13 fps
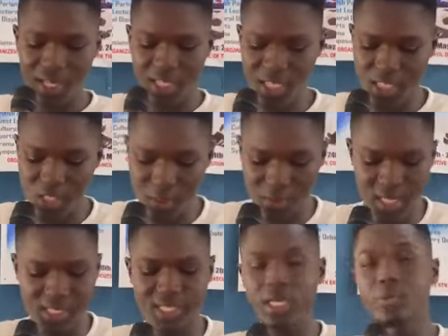Teach
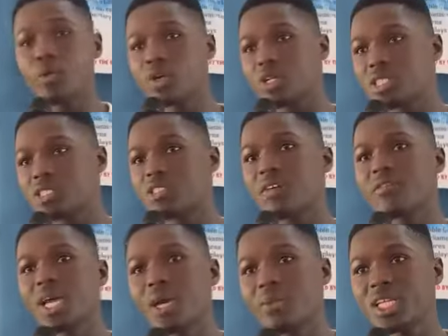students the importance of
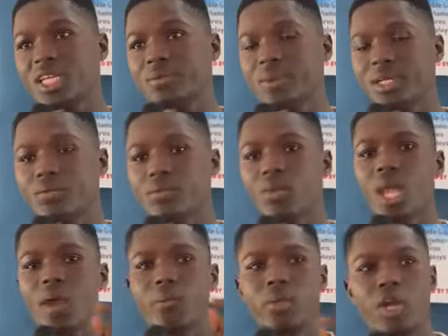time management,
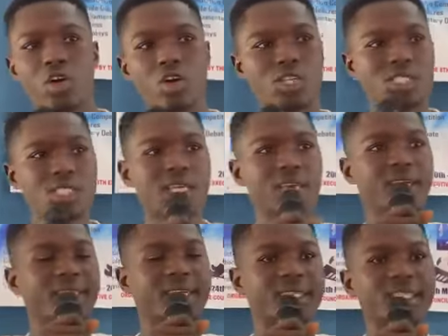because
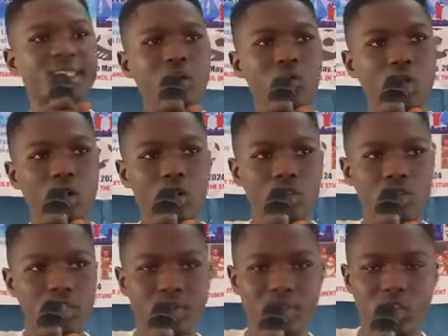the teacher will
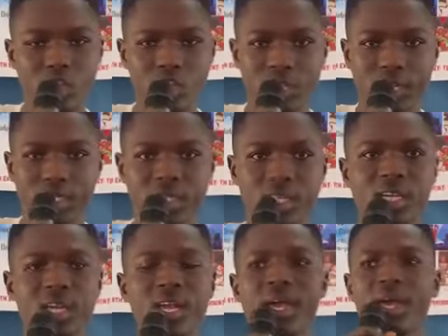always make sure
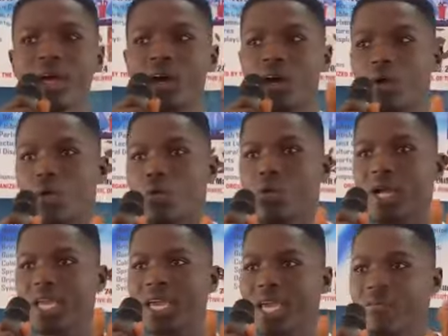that
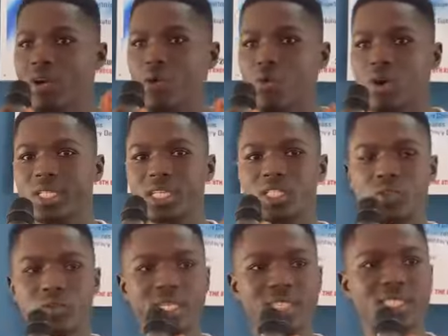whatever work the
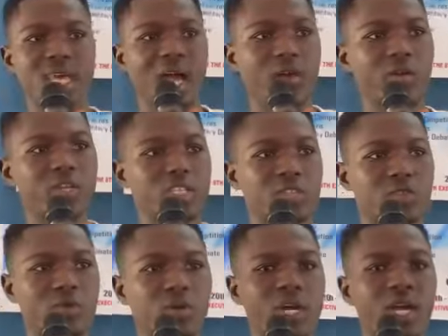students are going to
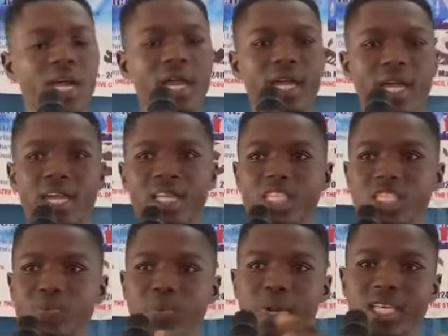do, it
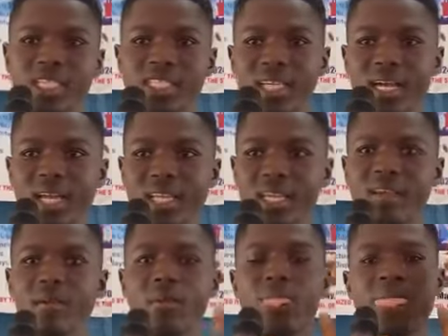is
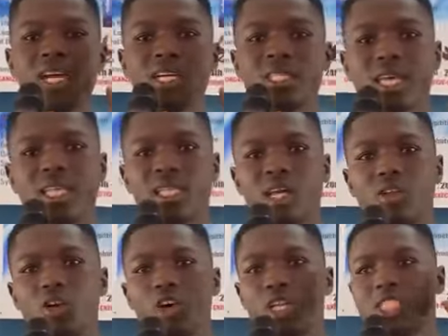basically
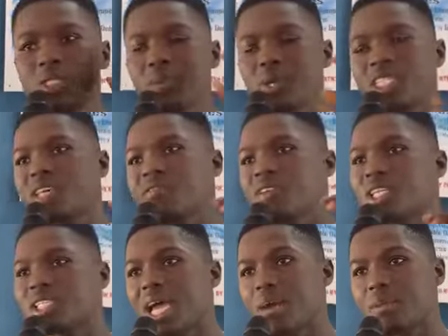centered on
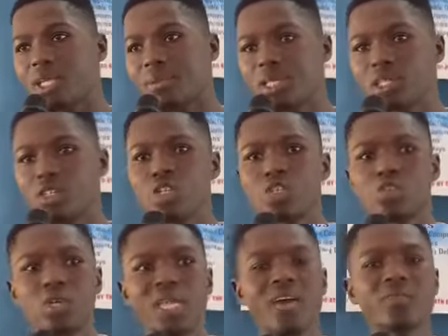specific time limit.
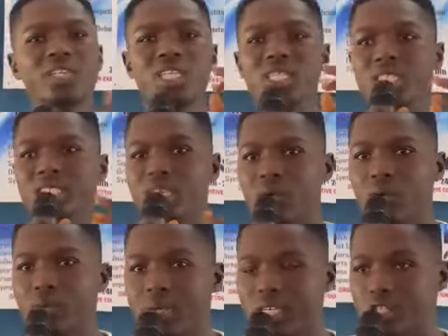So therefore, the teacher
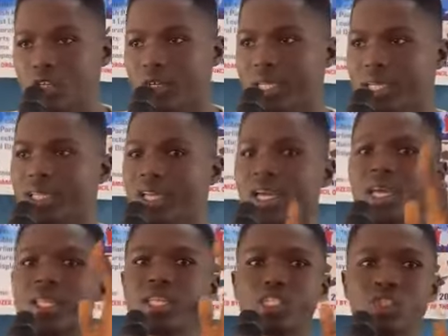will make sure
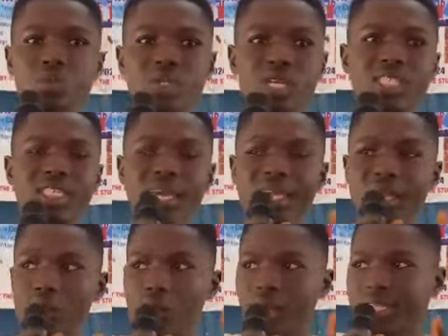that the students,
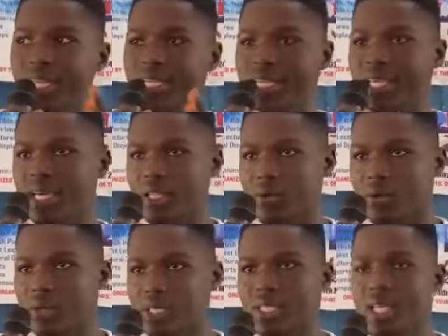any work that they are
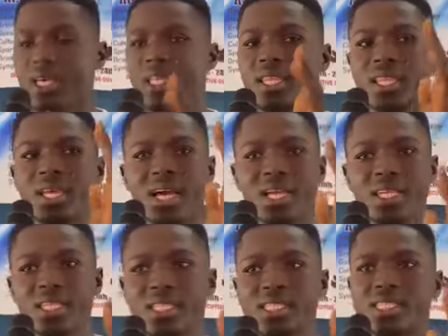doing,
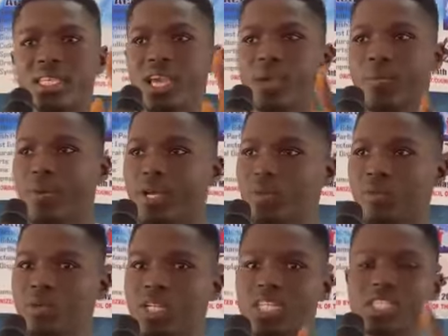there is a
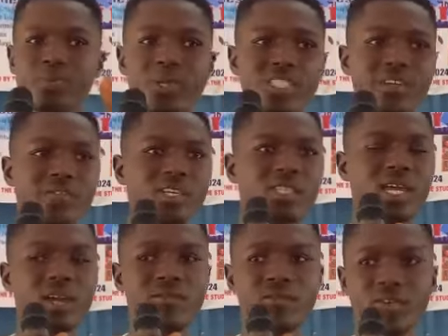particular specific
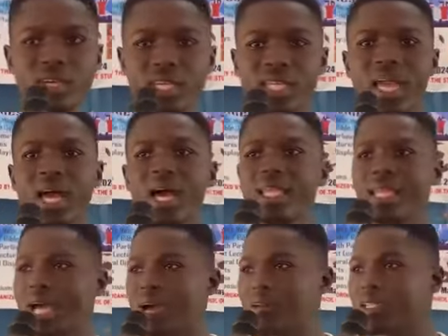time for it. And
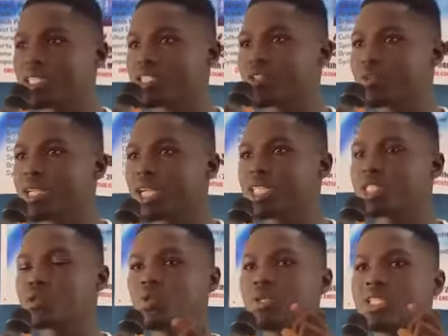now the
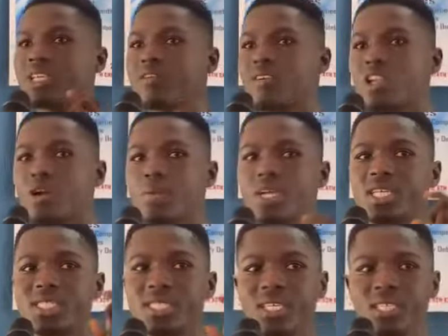students will develop
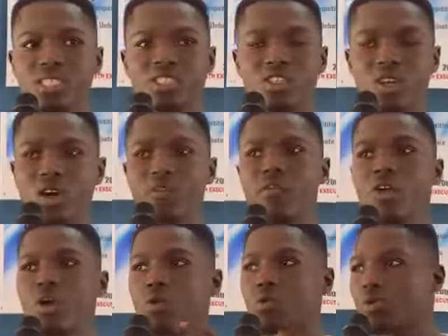a sense
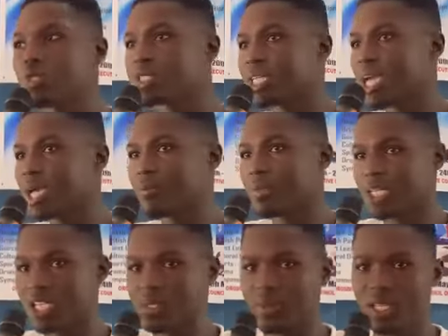of good time
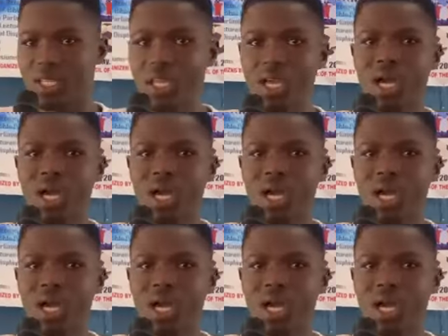management.